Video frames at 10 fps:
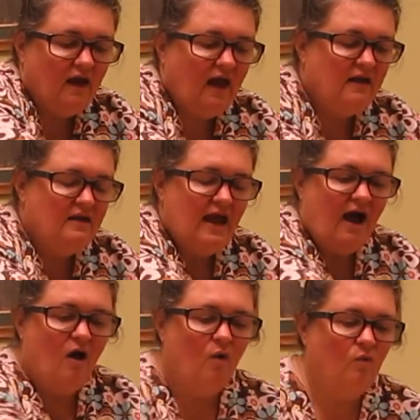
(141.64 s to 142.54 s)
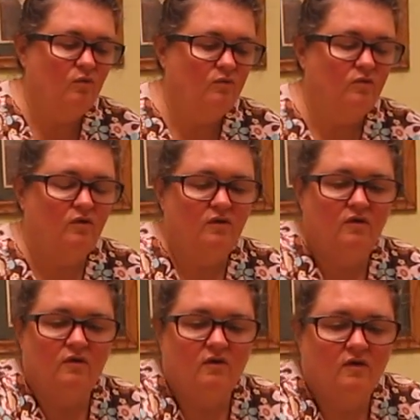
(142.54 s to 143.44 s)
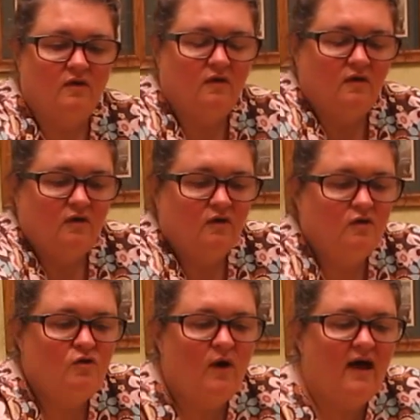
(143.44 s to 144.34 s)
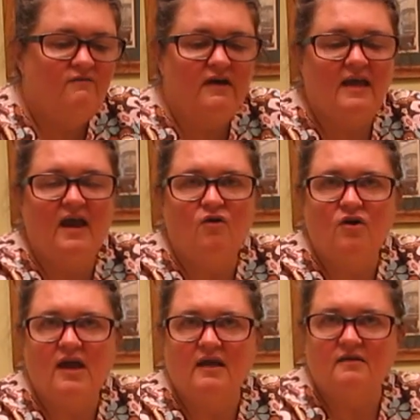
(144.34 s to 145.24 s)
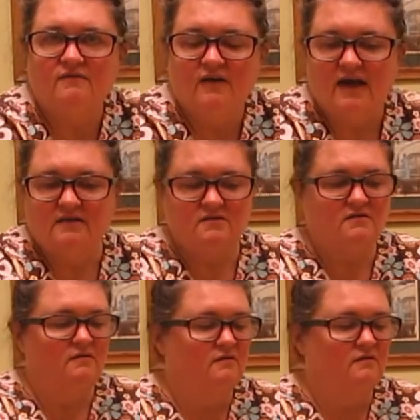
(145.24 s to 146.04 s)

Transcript: and now you have a carrying device.